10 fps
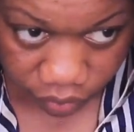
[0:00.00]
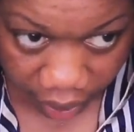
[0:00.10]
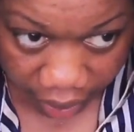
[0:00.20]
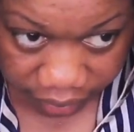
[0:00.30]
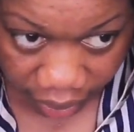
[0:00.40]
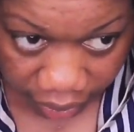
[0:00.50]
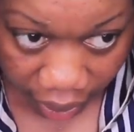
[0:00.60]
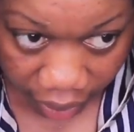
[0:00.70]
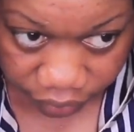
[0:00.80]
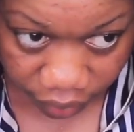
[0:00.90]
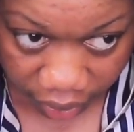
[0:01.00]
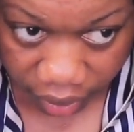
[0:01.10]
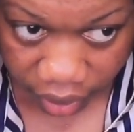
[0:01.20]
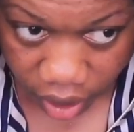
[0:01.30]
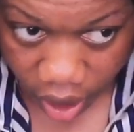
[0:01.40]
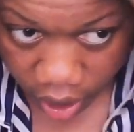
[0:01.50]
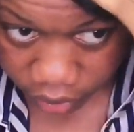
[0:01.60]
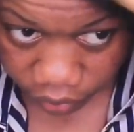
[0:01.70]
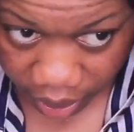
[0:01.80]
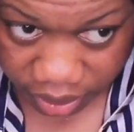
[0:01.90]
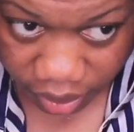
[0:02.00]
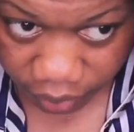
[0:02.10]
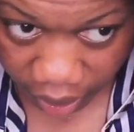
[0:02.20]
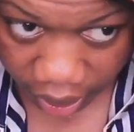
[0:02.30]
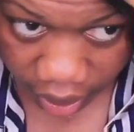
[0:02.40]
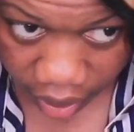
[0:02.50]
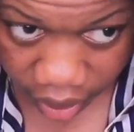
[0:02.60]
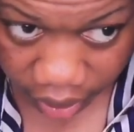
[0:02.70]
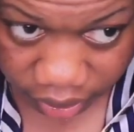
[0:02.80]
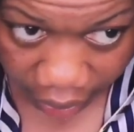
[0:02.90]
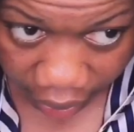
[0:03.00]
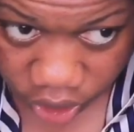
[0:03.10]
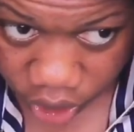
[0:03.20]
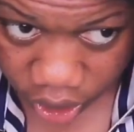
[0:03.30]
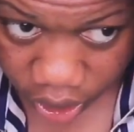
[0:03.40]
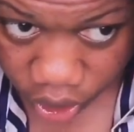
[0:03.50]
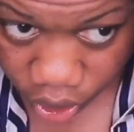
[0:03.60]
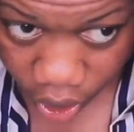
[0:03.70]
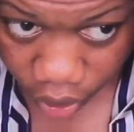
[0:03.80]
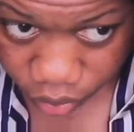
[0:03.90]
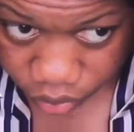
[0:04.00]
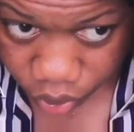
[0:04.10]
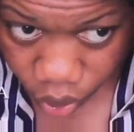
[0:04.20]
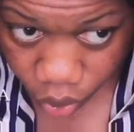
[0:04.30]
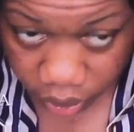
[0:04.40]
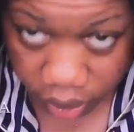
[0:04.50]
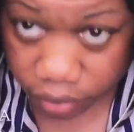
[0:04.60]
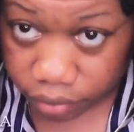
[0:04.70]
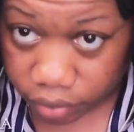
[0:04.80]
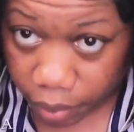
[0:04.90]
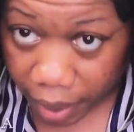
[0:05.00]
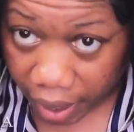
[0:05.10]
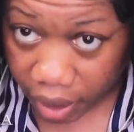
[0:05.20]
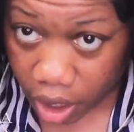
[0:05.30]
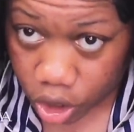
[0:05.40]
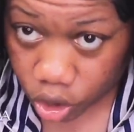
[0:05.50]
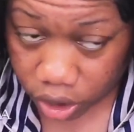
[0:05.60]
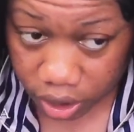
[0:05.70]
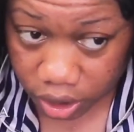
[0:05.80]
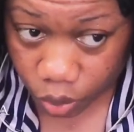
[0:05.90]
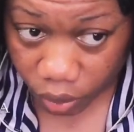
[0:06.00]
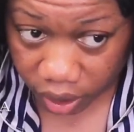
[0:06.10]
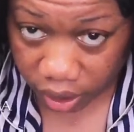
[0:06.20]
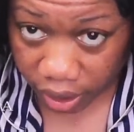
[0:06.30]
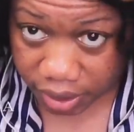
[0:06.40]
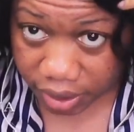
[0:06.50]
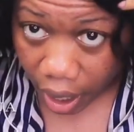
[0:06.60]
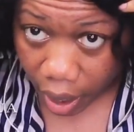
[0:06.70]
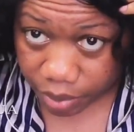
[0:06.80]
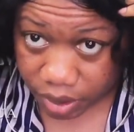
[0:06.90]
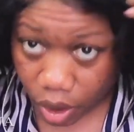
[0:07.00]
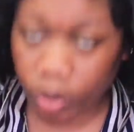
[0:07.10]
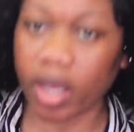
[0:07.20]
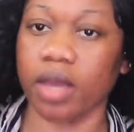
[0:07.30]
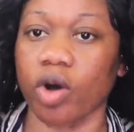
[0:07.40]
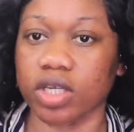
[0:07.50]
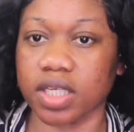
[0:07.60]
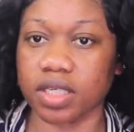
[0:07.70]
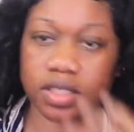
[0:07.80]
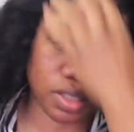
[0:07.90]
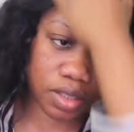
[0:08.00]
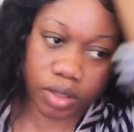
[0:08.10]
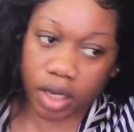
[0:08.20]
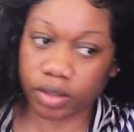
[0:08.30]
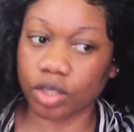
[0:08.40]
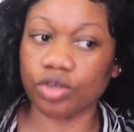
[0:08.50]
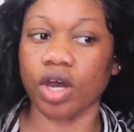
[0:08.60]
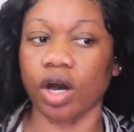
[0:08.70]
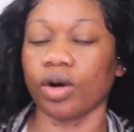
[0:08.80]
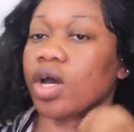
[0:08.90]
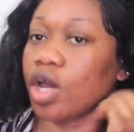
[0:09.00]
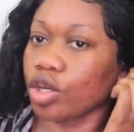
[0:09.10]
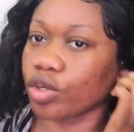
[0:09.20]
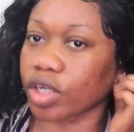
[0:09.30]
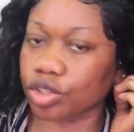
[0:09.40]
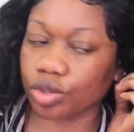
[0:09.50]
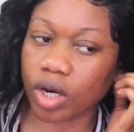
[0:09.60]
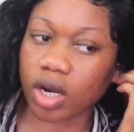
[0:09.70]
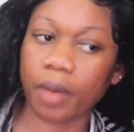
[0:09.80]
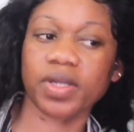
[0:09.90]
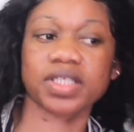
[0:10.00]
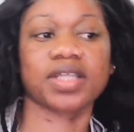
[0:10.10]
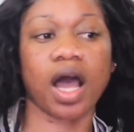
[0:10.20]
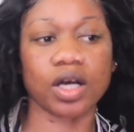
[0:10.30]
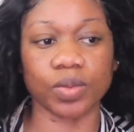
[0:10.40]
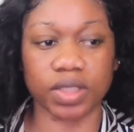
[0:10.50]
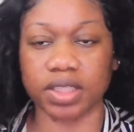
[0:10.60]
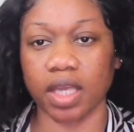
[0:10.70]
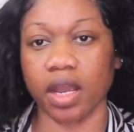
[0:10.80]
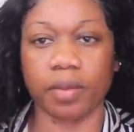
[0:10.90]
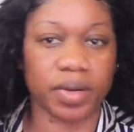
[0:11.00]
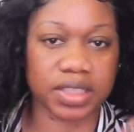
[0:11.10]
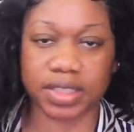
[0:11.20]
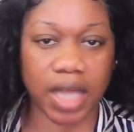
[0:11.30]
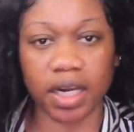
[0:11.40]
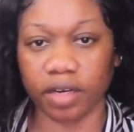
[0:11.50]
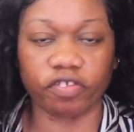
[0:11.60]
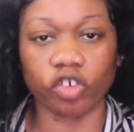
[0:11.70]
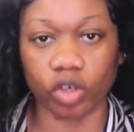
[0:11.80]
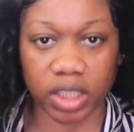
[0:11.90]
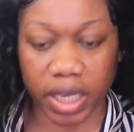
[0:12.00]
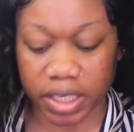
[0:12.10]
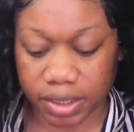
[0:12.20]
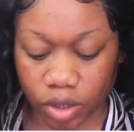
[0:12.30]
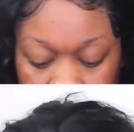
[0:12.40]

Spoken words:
Right at that line, right here. The rest of the hair is actually, you know, sewed in the back. So this is where the lace stops. Okay, bosses? So now that you know, you can do a couple of styles with this hair, but it's not a full lace,